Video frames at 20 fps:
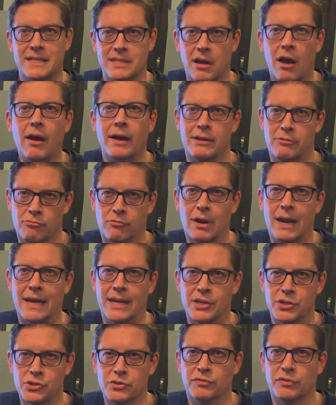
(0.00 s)
tight
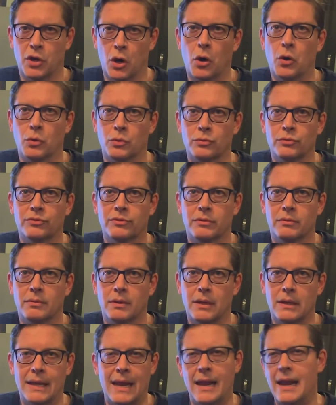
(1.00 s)
range of goals.
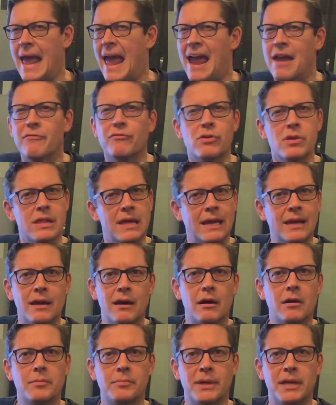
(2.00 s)
Everything
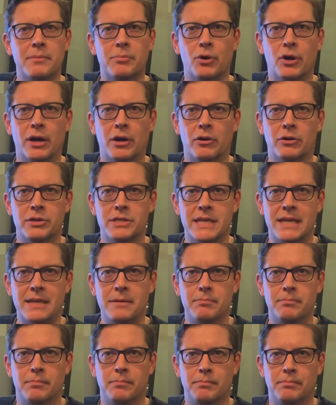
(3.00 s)
can't be a
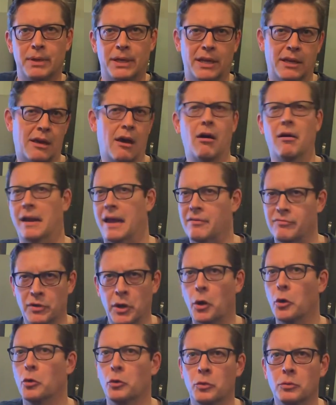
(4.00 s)
priority, but you can't have
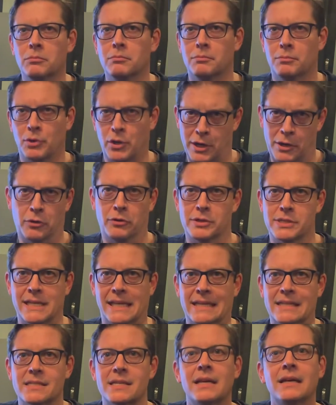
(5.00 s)
no
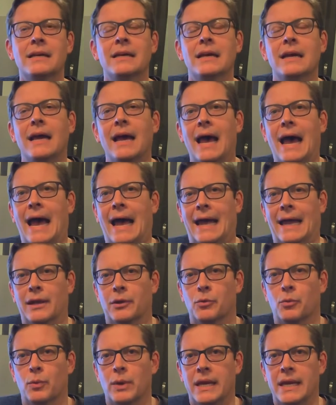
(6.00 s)
priorities.
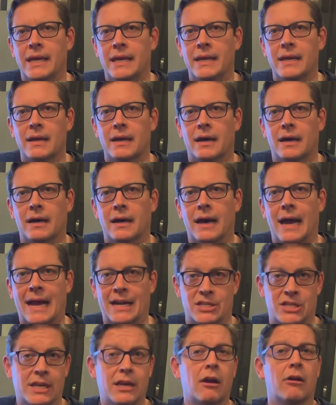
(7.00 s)
And we
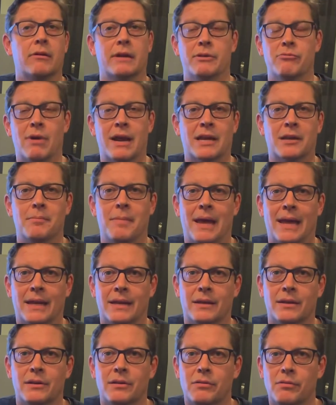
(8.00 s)
actually currently
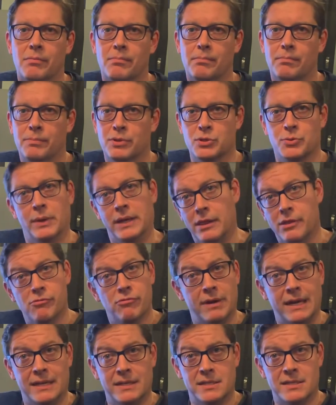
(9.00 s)
recommend between
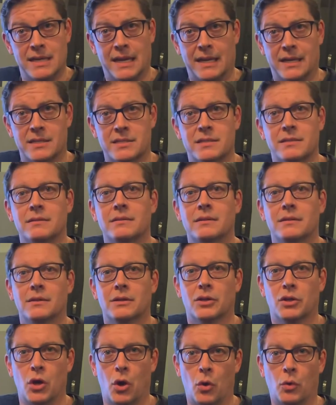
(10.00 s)
3 and 6
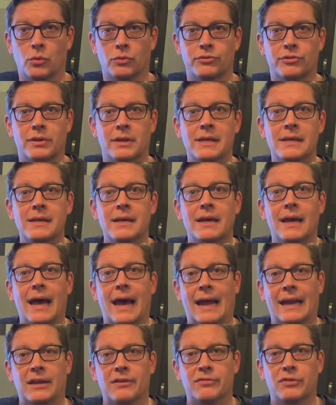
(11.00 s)
goals.
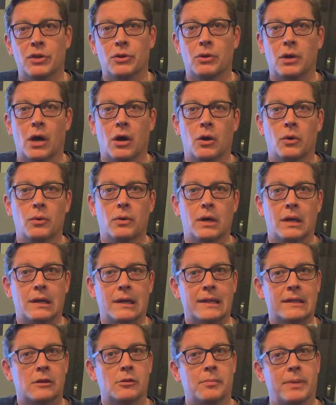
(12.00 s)
And if you go a
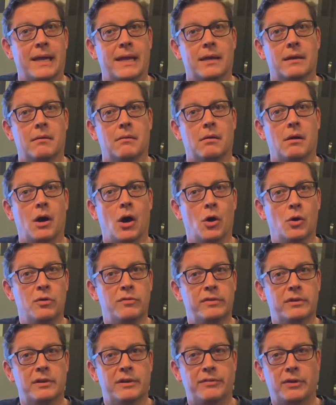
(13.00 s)
little bit
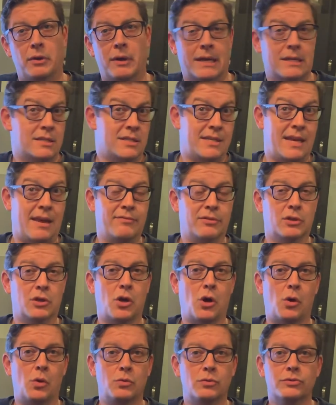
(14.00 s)
over, if you had 7
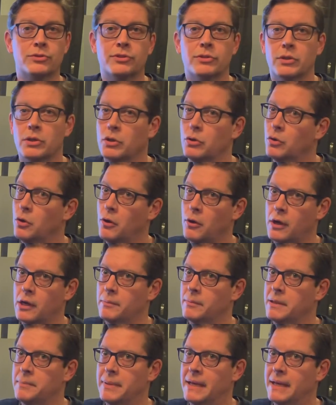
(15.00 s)
goals, you're not going to be